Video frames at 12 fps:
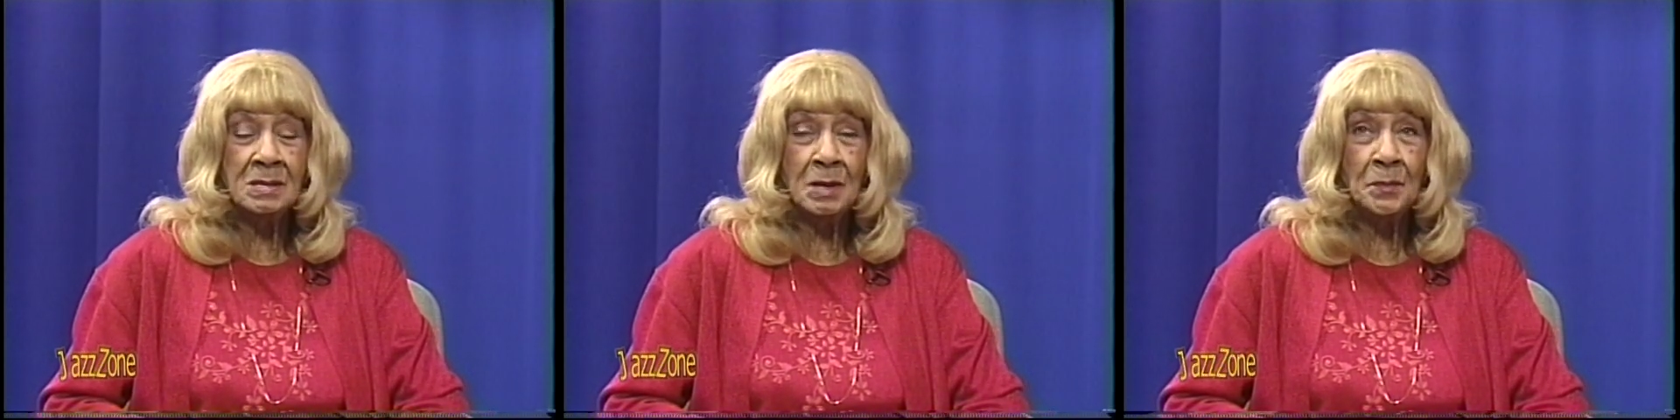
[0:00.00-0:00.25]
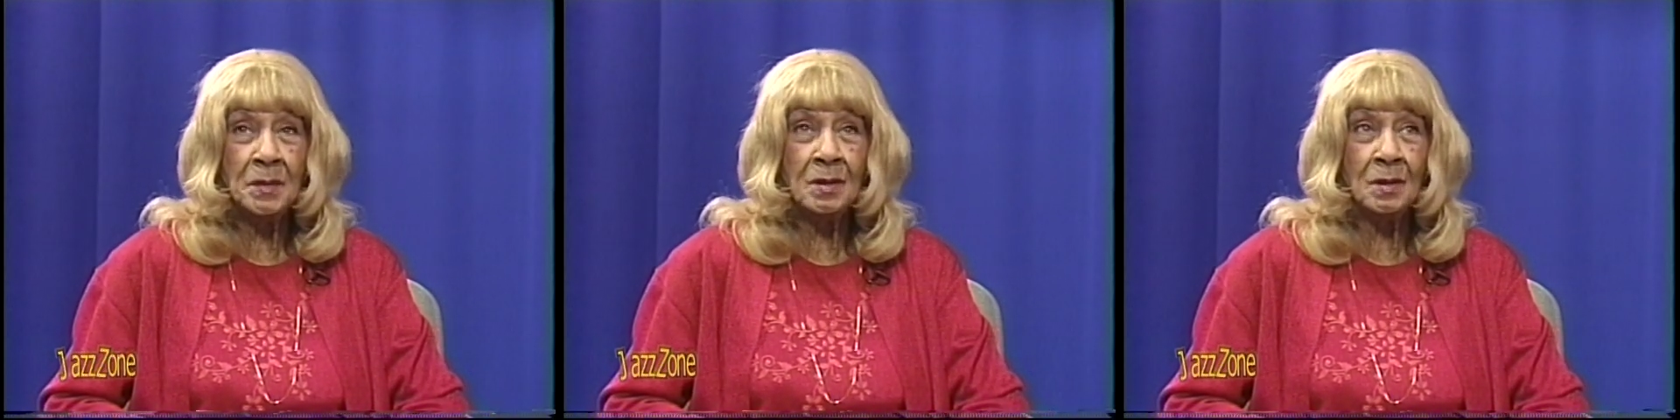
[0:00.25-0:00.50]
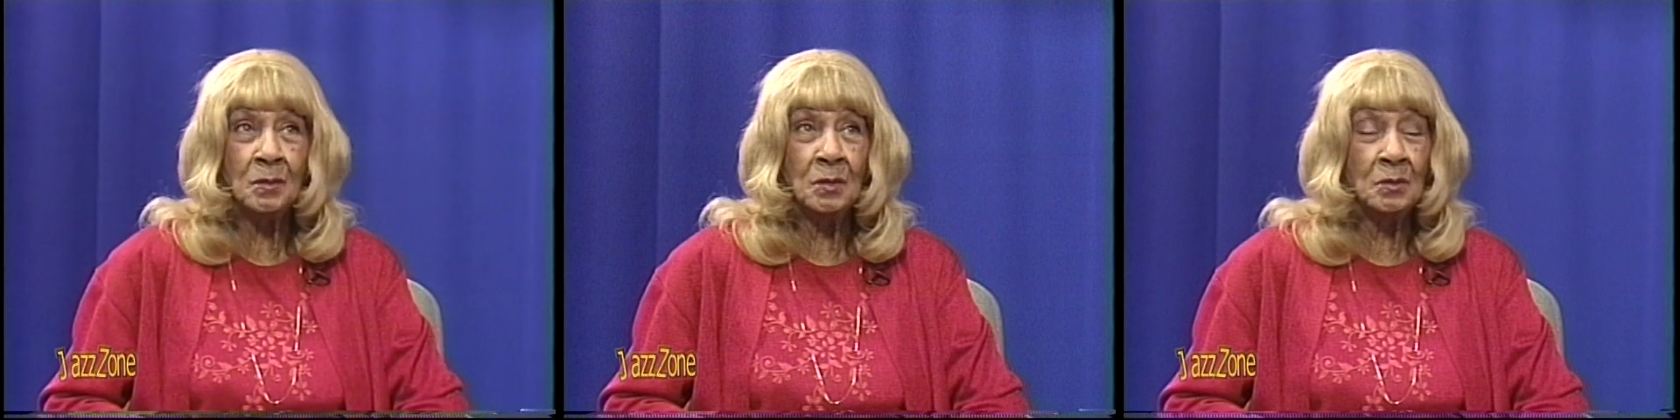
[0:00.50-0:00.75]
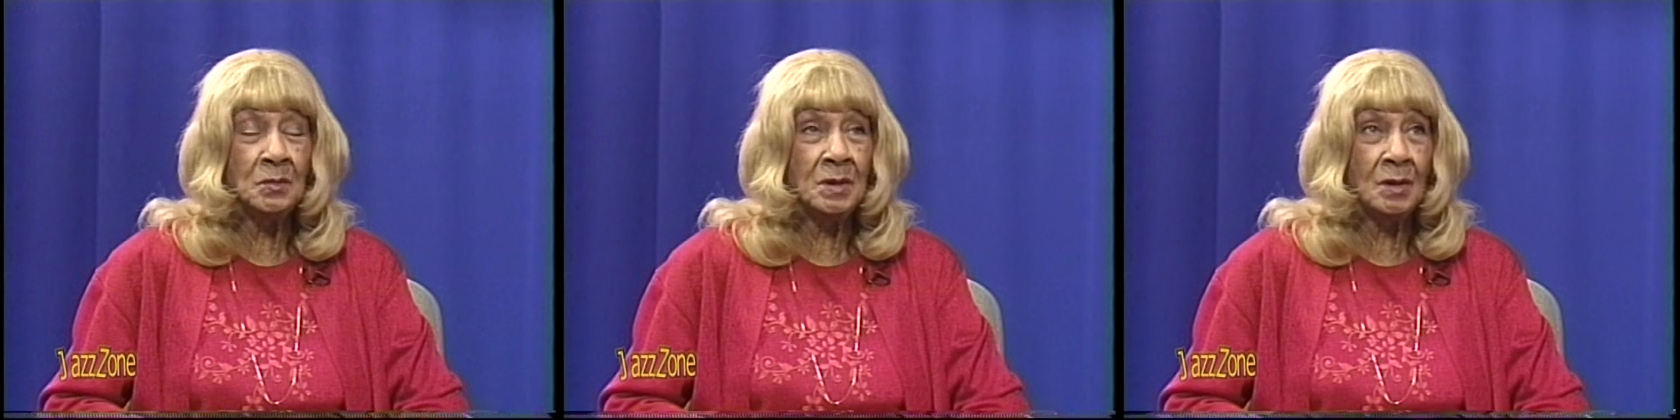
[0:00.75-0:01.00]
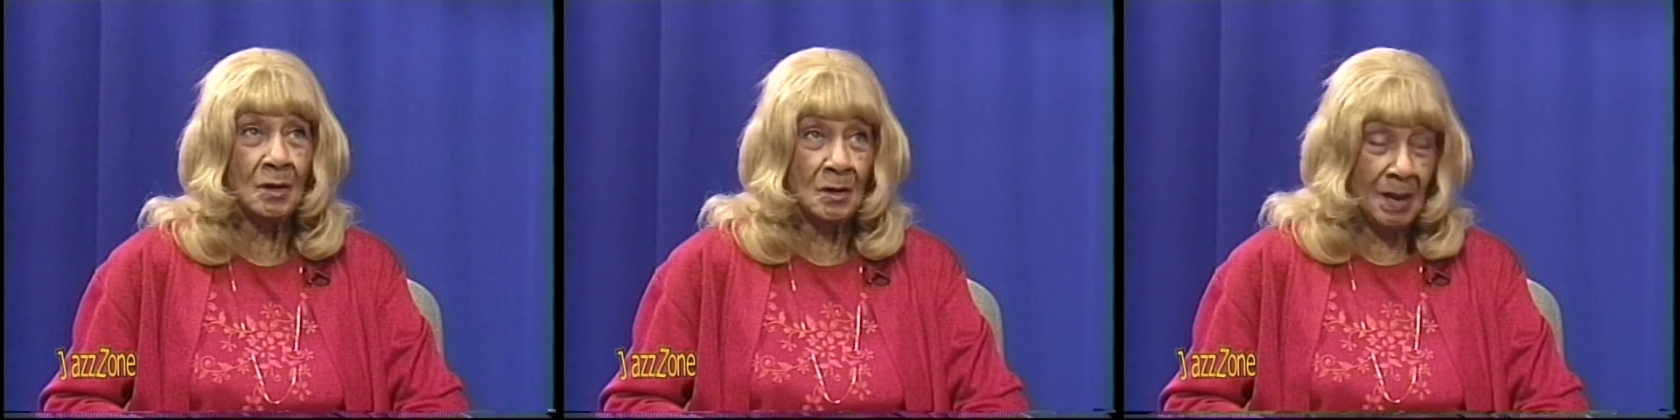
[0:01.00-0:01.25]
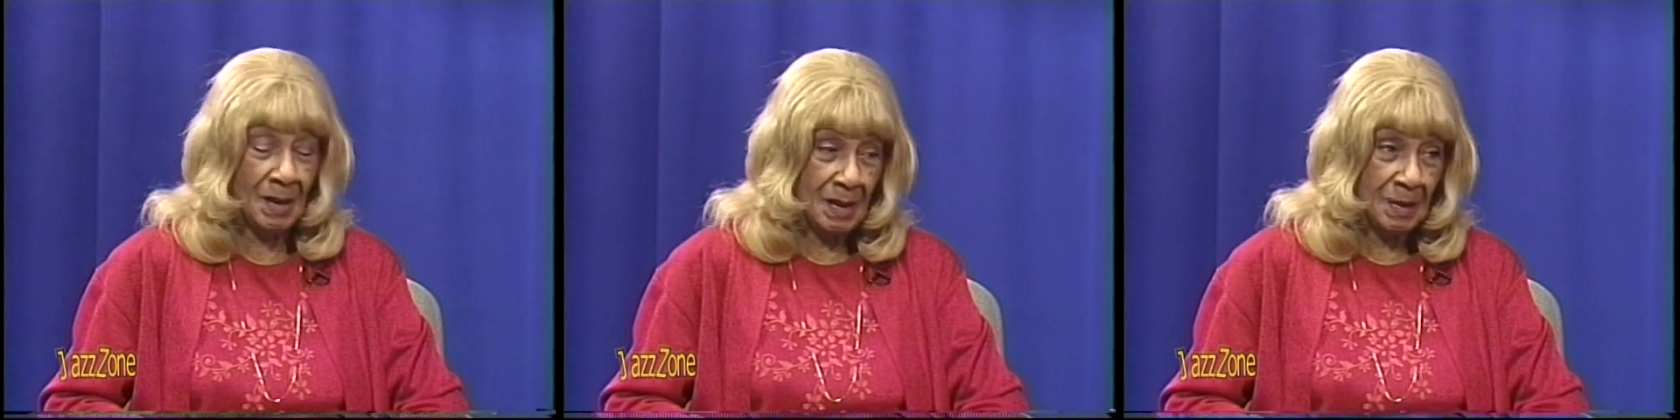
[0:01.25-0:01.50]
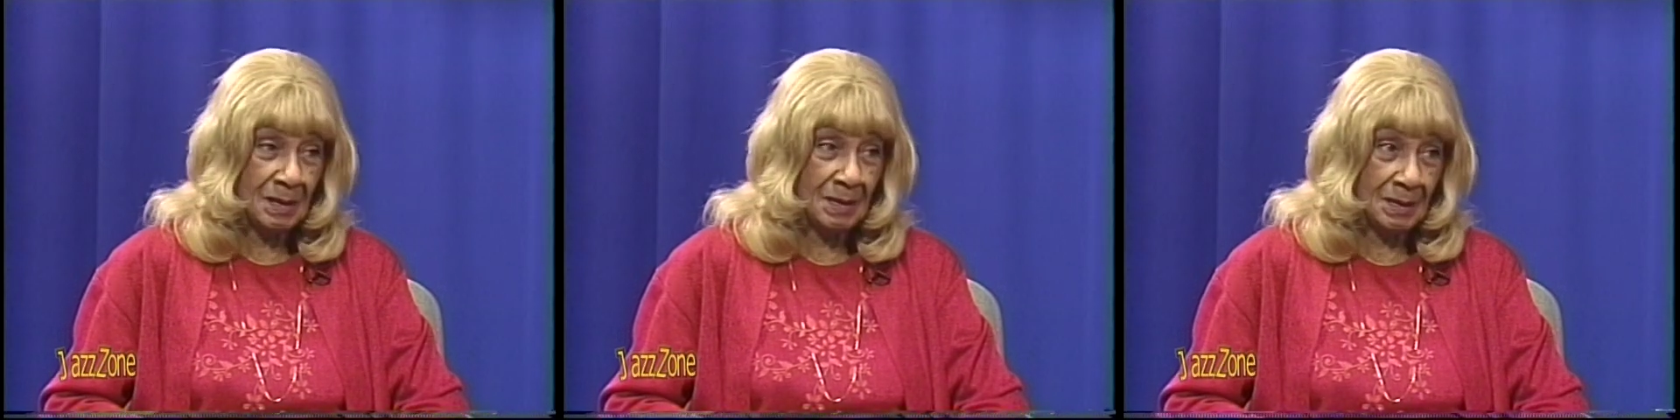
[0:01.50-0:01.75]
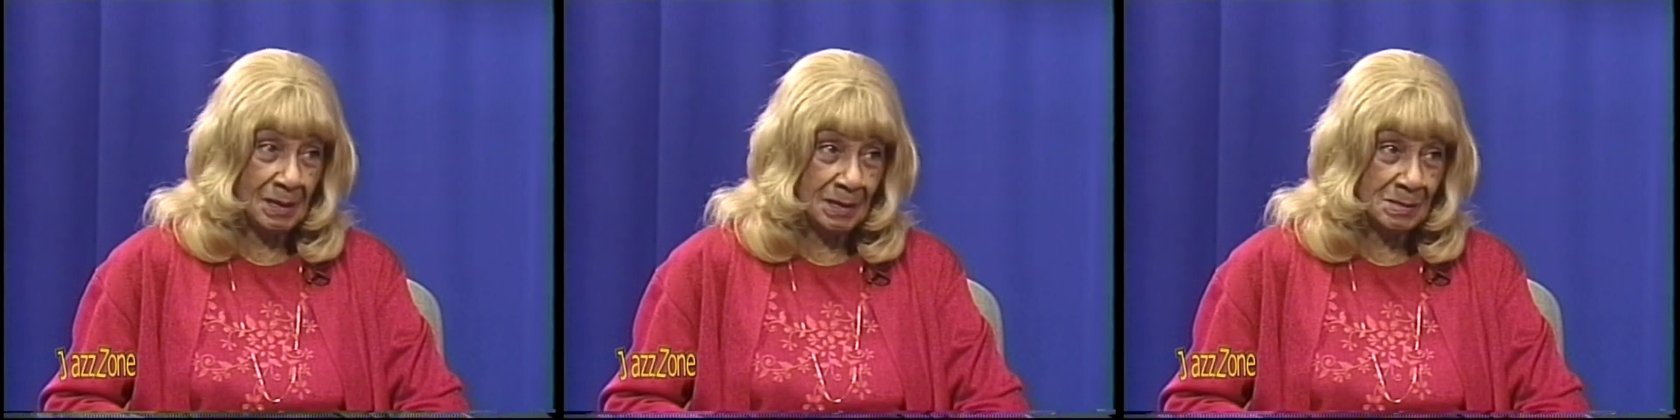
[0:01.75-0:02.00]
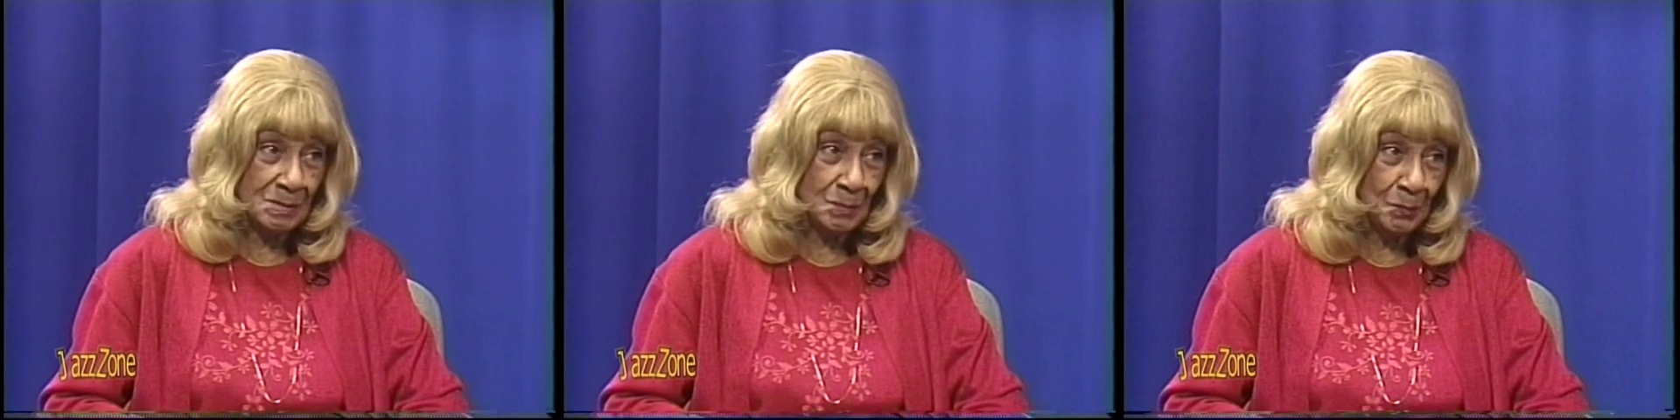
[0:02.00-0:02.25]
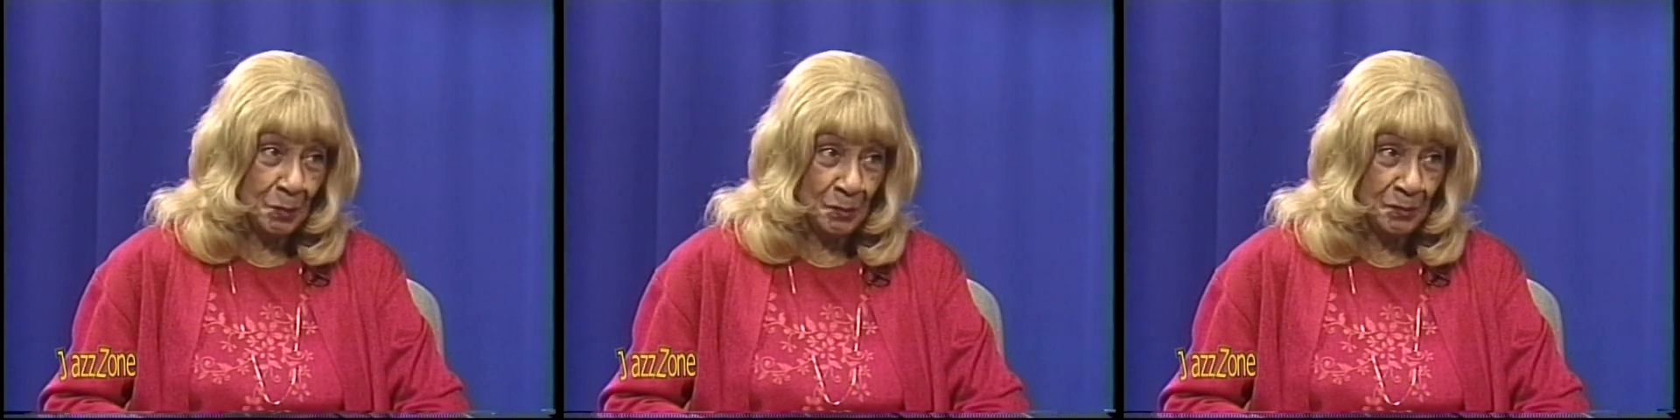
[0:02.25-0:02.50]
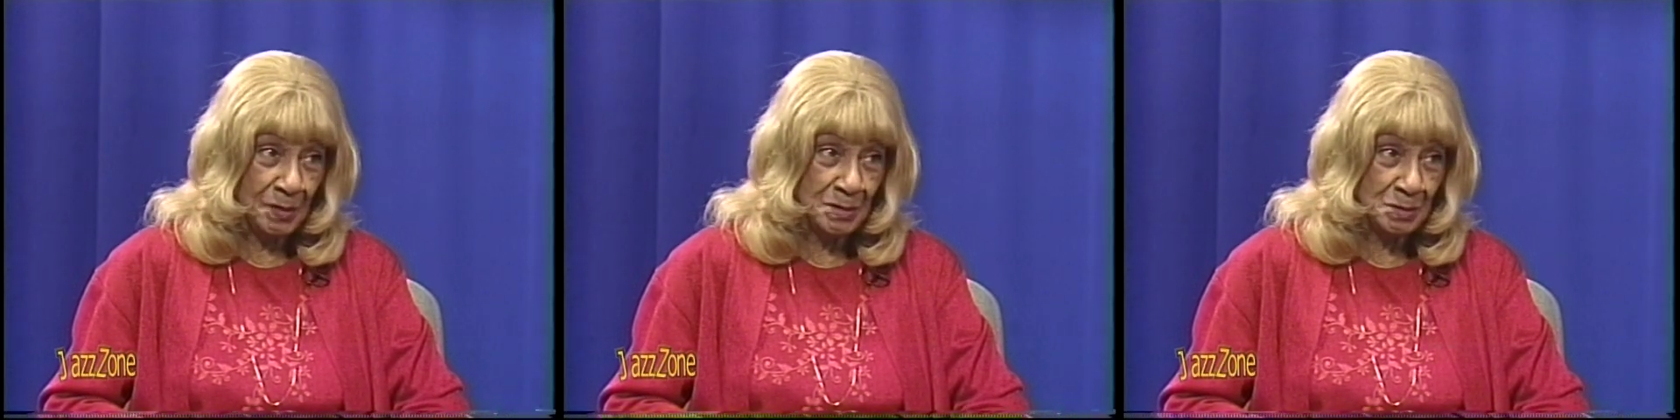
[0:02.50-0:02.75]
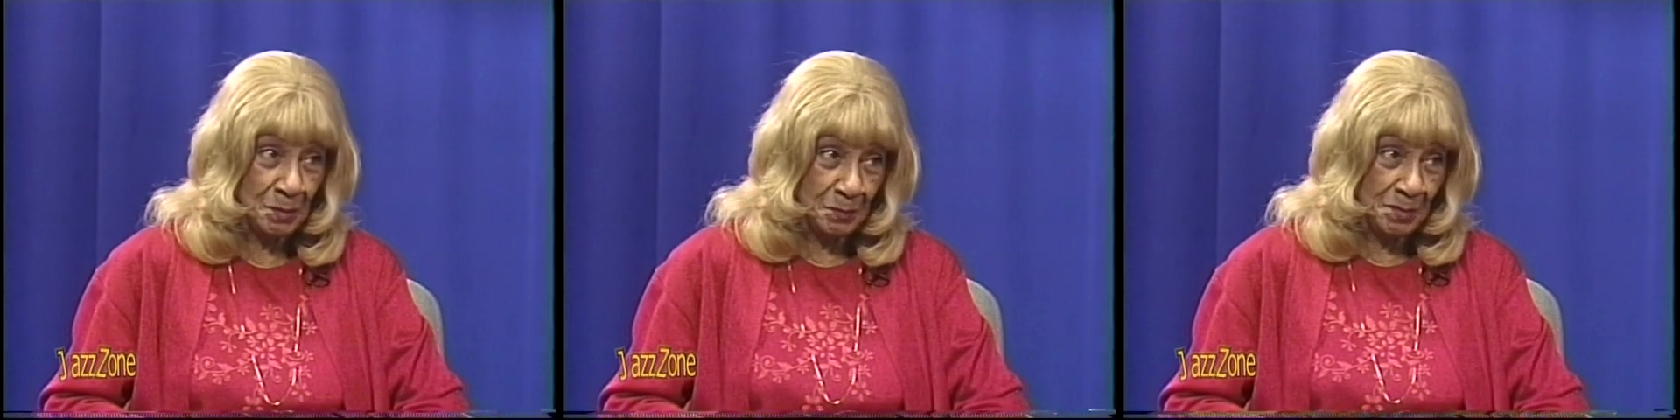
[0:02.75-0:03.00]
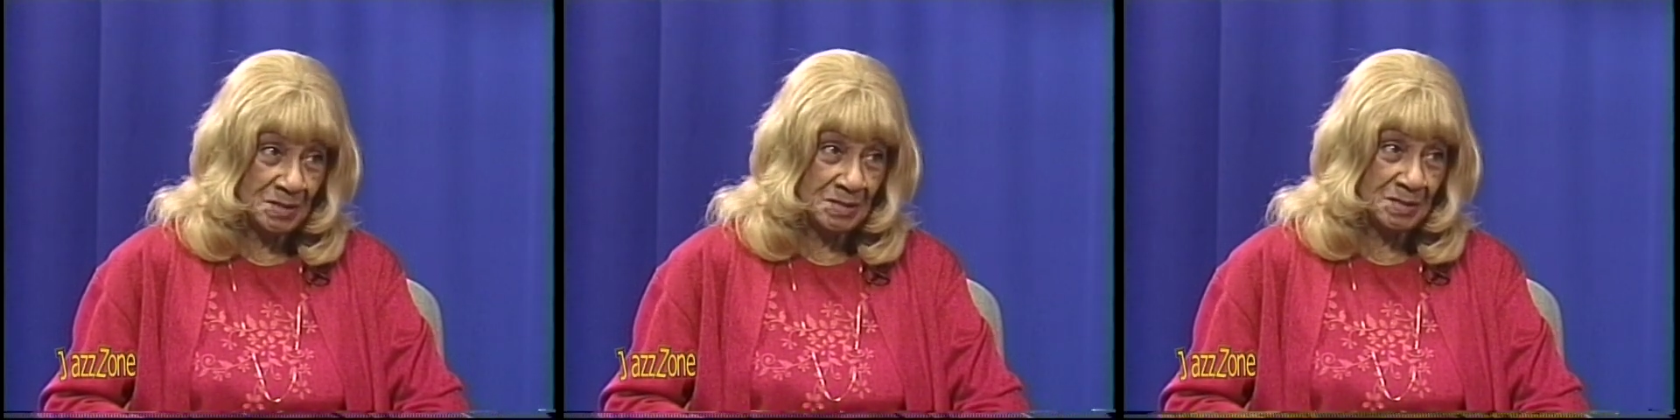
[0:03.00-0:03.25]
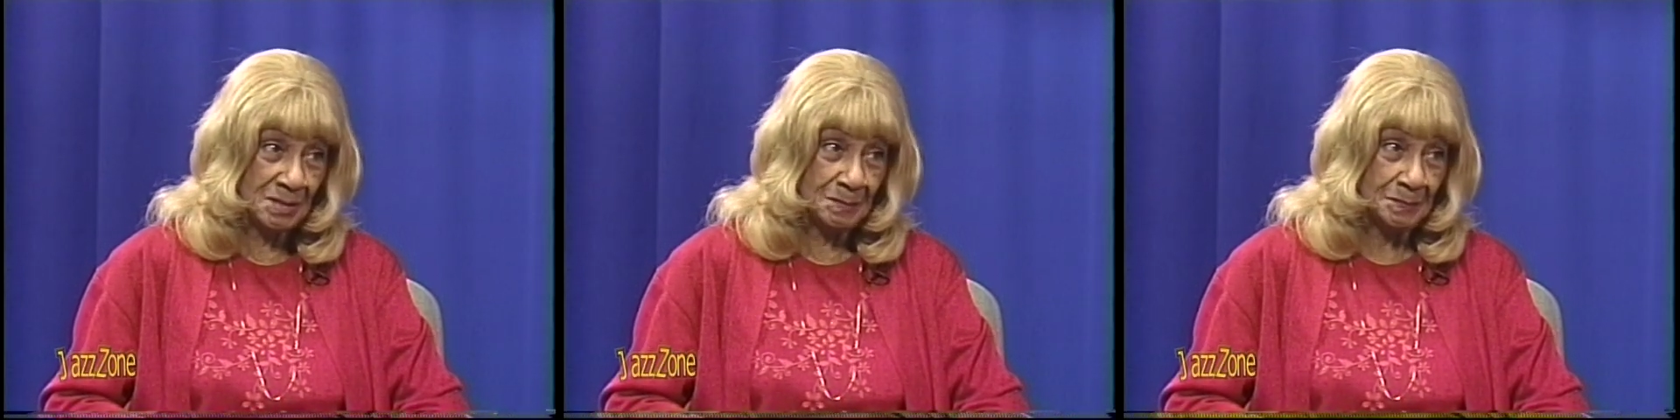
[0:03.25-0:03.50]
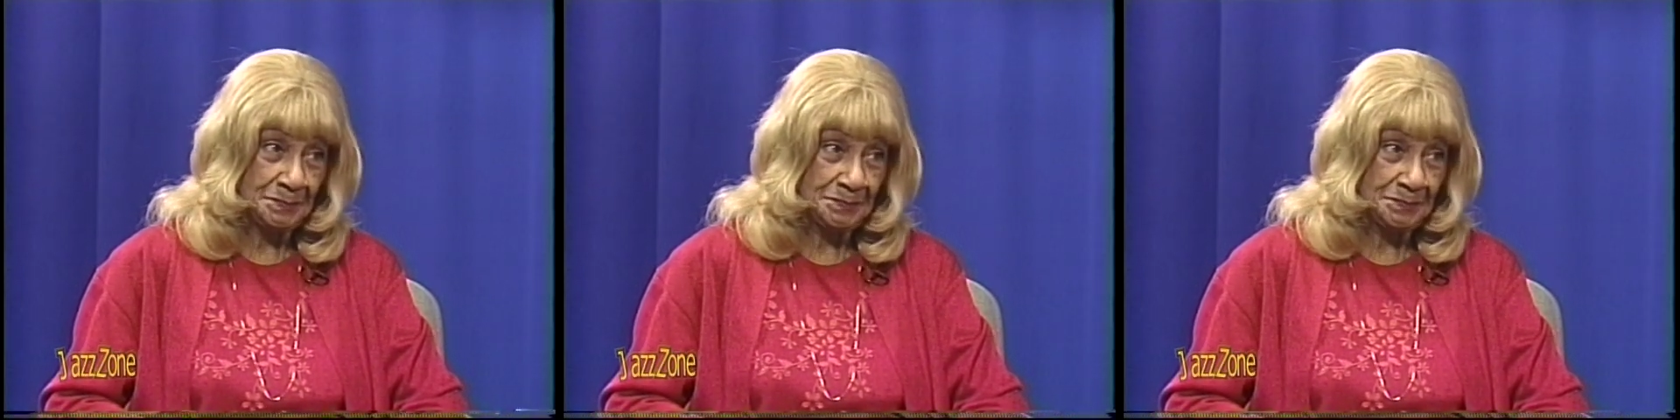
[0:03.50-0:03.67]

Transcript: typical what we call high-class professional musician.